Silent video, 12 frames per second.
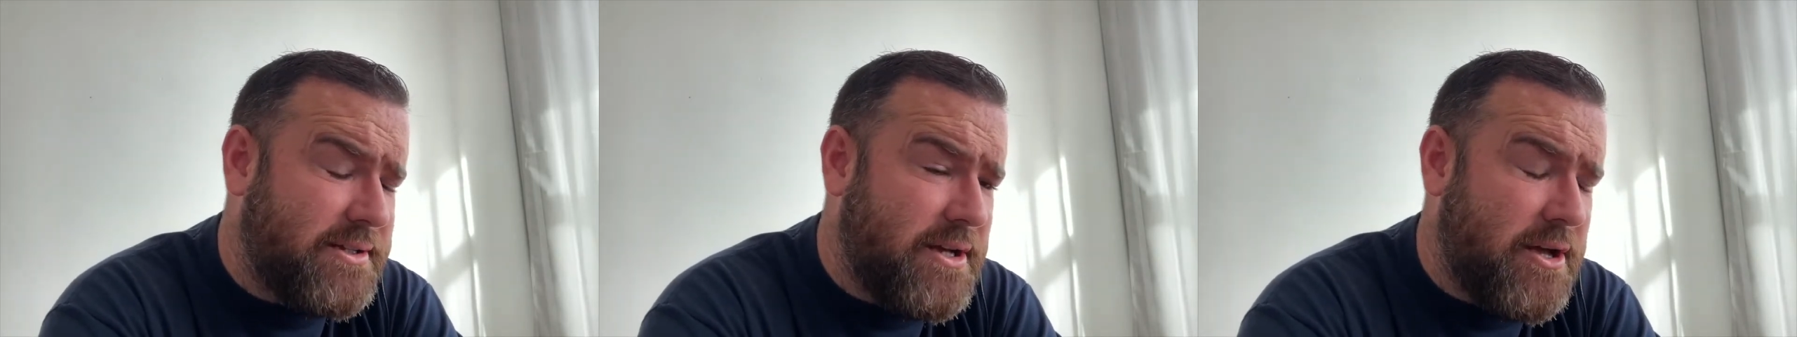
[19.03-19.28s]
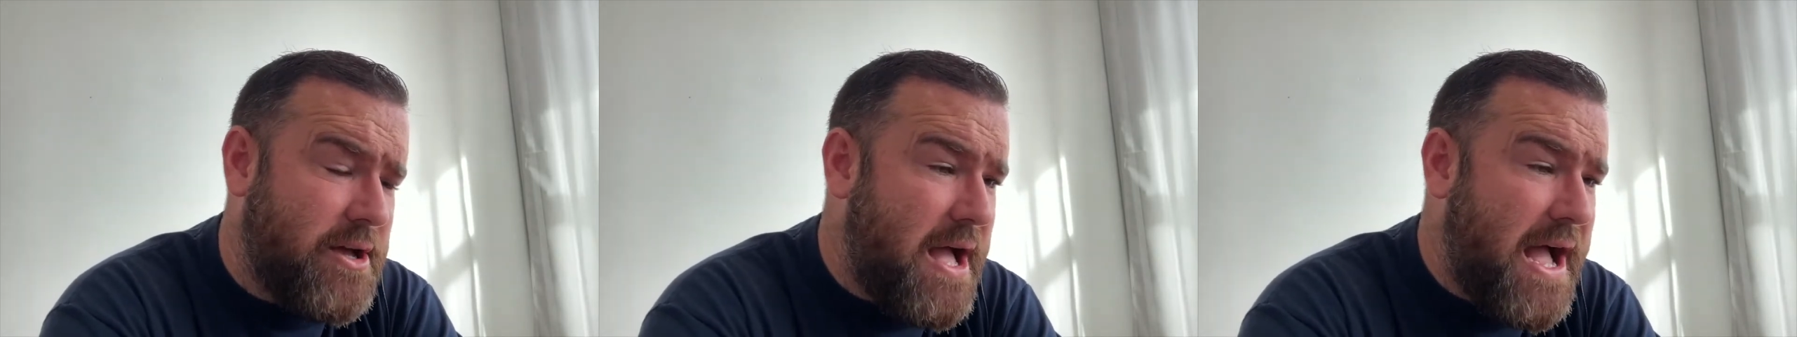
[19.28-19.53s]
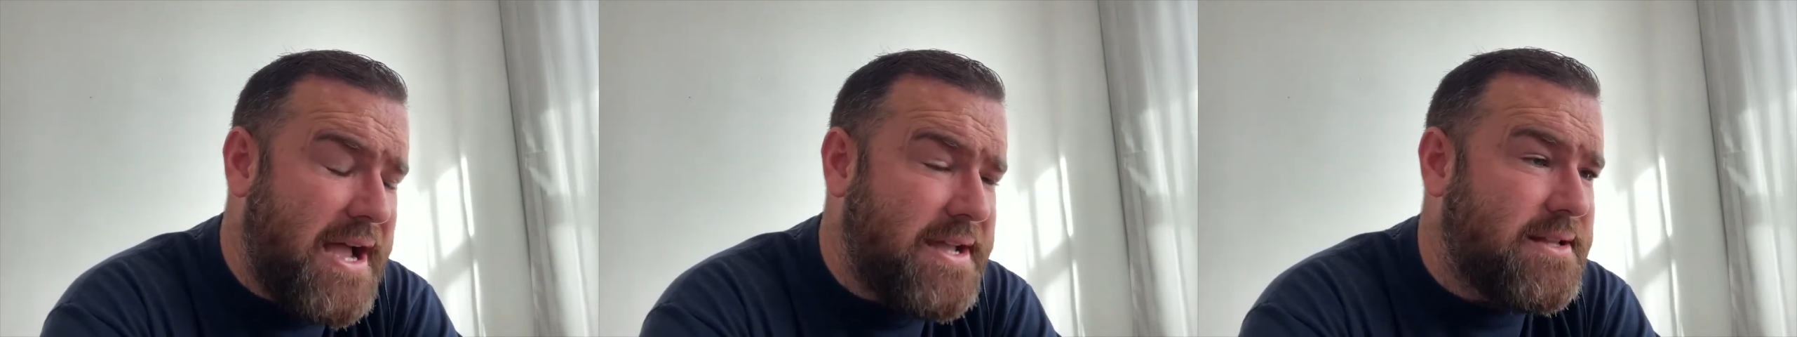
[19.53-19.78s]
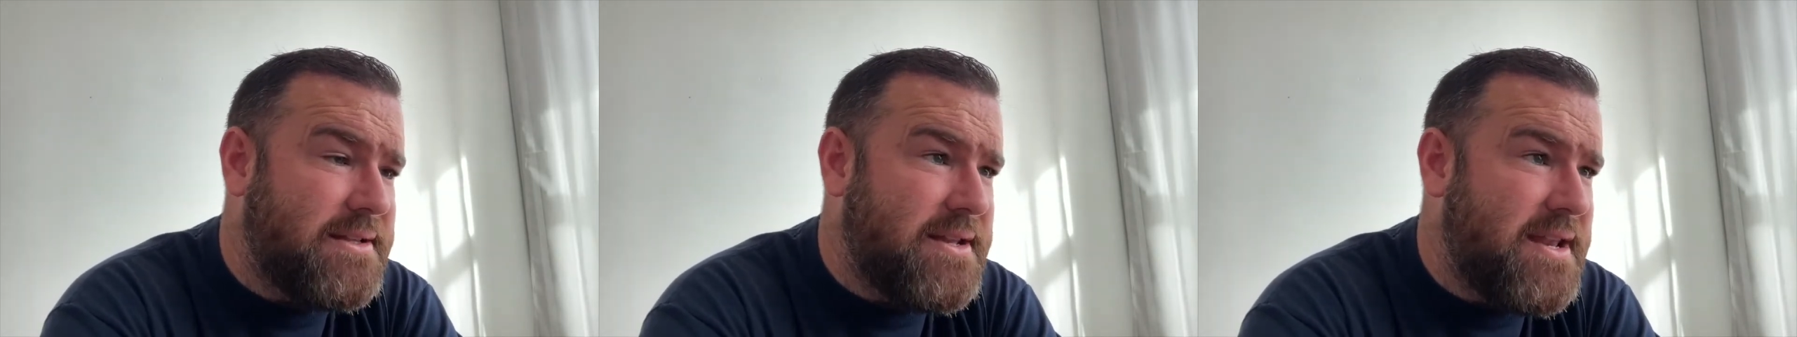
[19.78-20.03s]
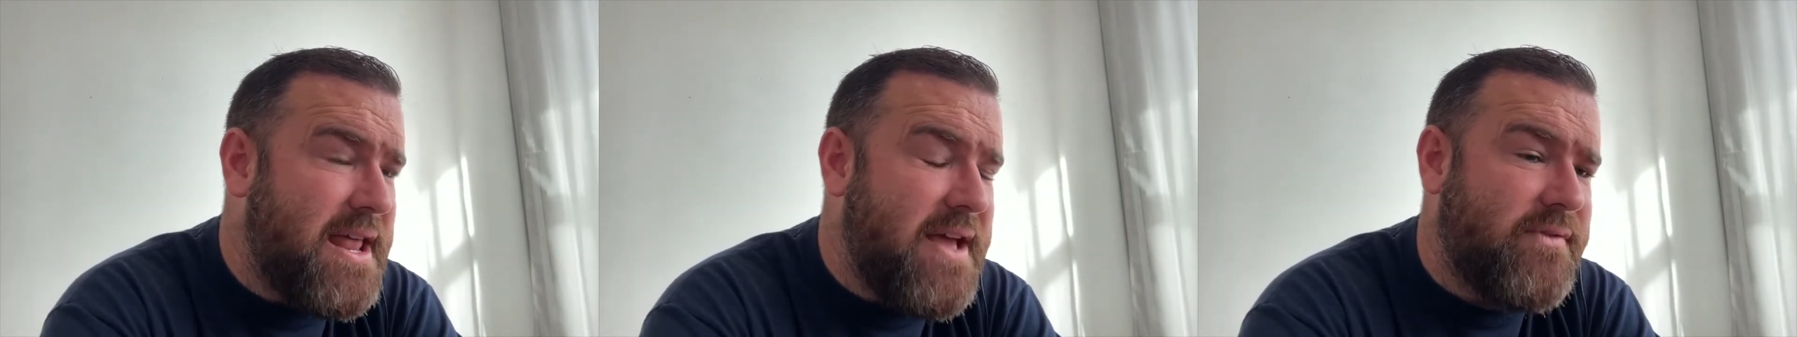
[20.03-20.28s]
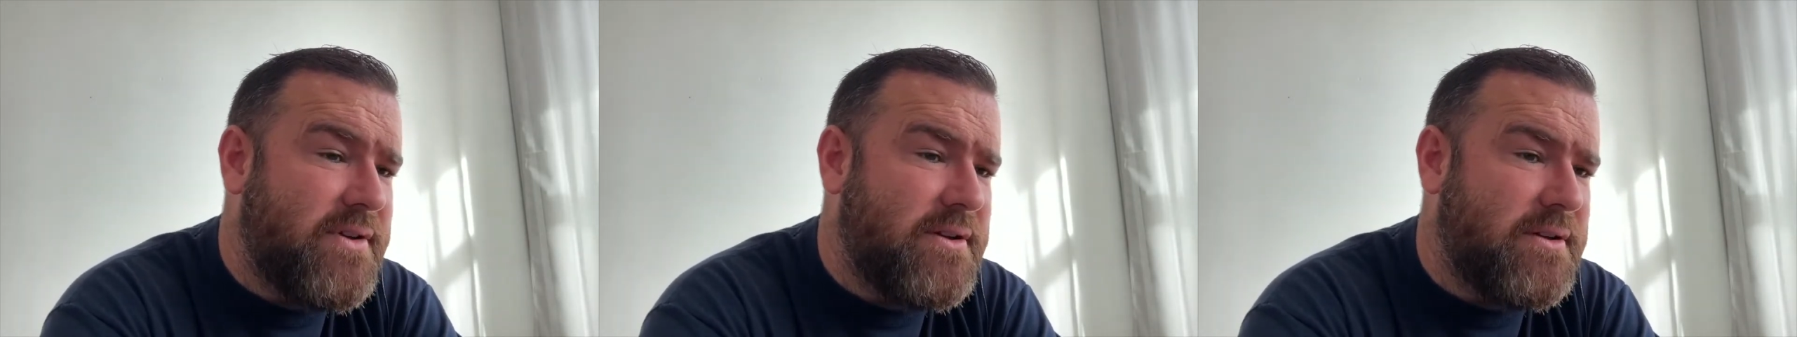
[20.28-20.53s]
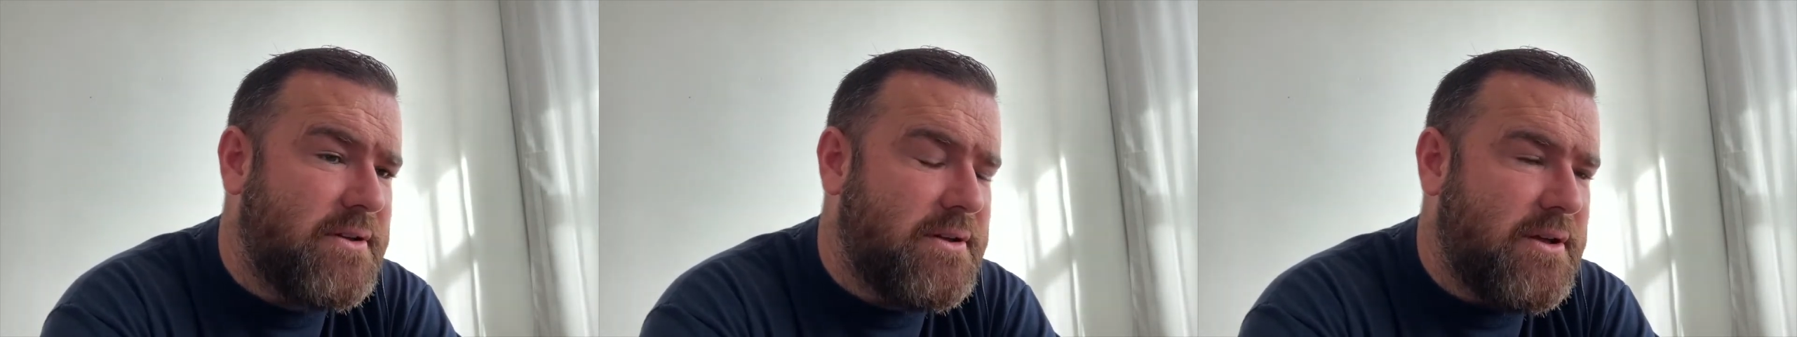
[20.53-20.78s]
I never